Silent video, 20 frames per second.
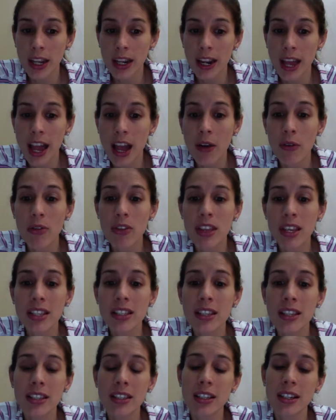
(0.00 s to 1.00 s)
and how
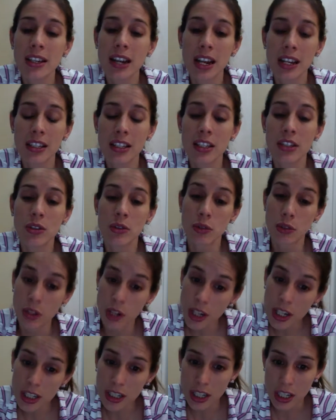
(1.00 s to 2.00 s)
this is connected to
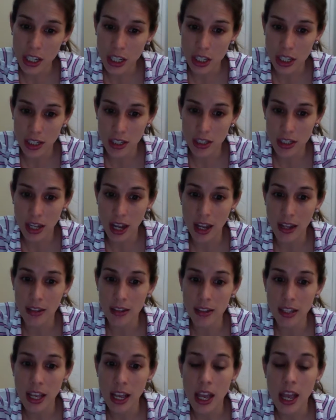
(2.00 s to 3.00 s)
their teaching
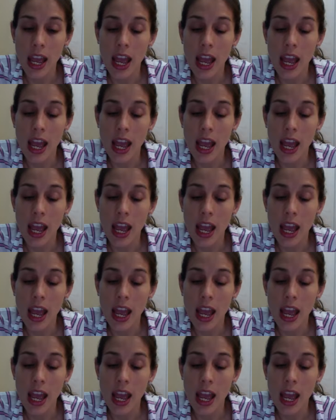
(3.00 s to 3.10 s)
styles,